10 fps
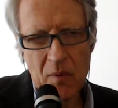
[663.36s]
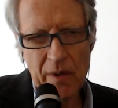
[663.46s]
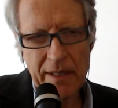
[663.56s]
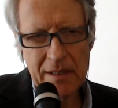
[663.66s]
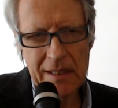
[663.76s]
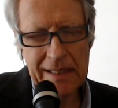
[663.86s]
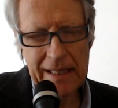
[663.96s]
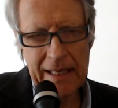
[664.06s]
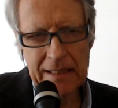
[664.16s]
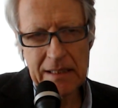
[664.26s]
point
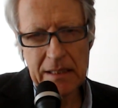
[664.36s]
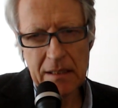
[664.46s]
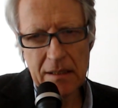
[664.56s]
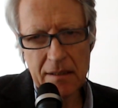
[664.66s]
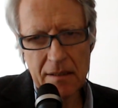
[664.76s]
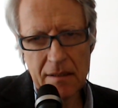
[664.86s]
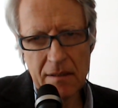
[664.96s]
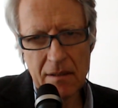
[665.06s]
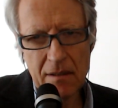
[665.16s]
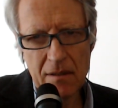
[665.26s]
in that
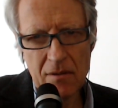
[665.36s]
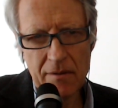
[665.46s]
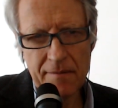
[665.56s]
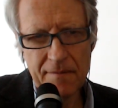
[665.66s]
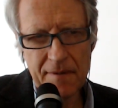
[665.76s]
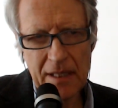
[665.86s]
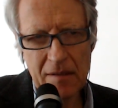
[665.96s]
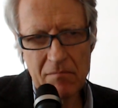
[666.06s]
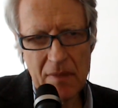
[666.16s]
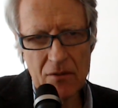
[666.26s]
a lot of
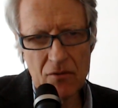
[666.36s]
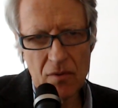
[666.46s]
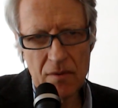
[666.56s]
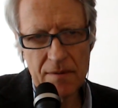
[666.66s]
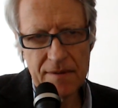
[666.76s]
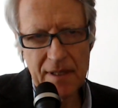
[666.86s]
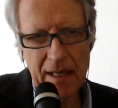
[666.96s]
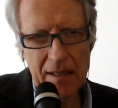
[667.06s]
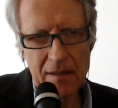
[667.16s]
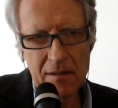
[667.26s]
the minerals
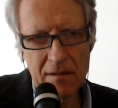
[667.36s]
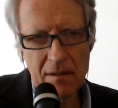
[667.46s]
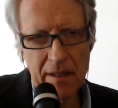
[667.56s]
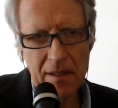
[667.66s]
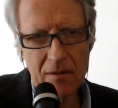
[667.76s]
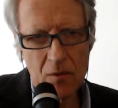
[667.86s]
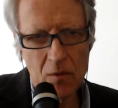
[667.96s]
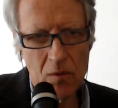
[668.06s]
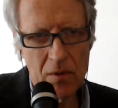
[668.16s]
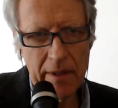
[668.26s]
and iron
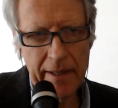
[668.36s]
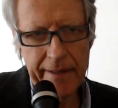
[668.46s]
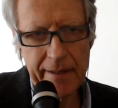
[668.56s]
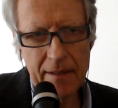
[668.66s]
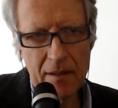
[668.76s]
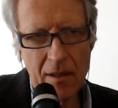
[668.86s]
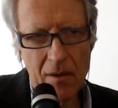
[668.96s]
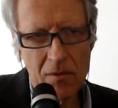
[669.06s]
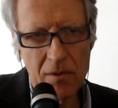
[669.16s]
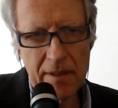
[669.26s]
ore and
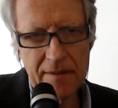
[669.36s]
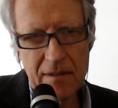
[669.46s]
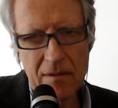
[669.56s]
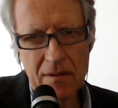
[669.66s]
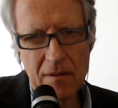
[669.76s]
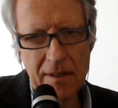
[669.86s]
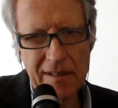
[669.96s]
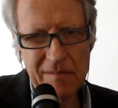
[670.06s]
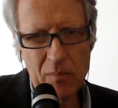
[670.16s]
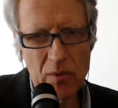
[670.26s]
coal and so on are
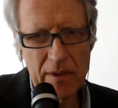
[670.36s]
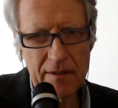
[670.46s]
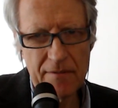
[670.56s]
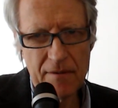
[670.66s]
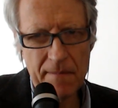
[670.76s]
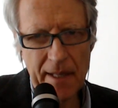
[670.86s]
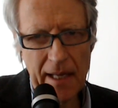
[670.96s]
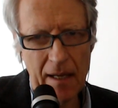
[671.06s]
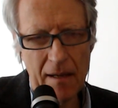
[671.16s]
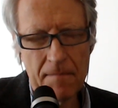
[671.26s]
exported from
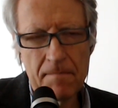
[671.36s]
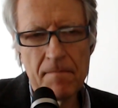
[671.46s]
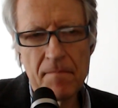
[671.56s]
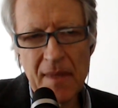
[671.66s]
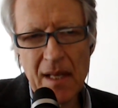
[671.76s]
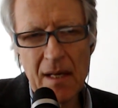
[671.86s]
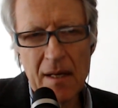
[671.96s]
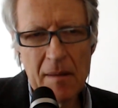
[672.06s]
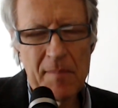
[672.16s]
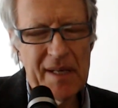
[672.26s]
there.
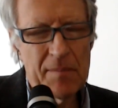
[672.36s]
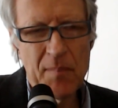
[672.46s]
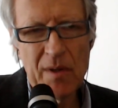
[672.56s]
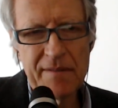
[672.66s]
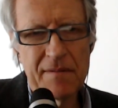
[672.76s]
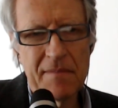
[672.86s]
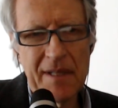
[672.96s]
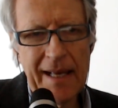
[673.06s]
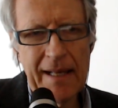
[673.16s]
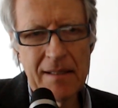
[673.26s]
But apart
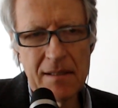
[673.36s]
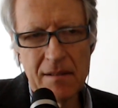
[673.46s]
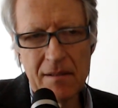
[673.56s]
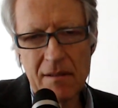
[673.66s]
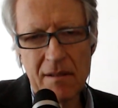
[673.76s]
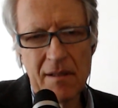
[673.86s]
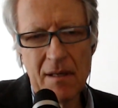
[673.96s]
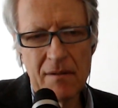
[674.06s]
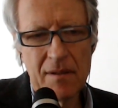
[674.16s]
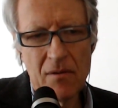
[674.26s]
from that,
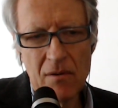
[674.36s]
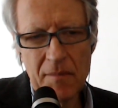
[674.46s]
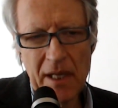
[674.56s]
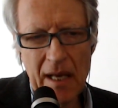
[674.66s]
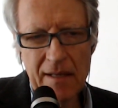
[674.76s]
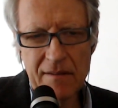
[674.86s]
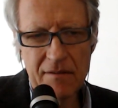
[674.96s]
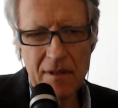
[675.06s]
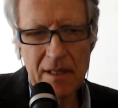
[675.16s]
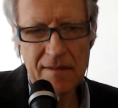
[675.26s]
the army
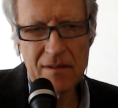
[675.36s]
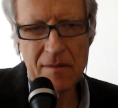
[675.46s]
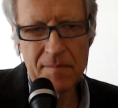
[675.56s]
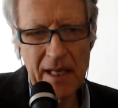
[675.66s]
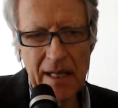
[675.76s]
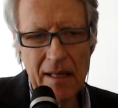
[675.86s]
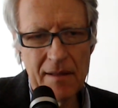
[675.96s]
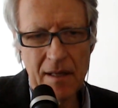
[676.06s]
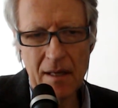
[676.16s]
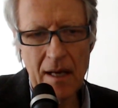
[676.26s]
hasn't really stopped
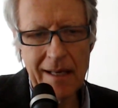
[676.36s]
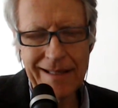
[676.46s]
anything.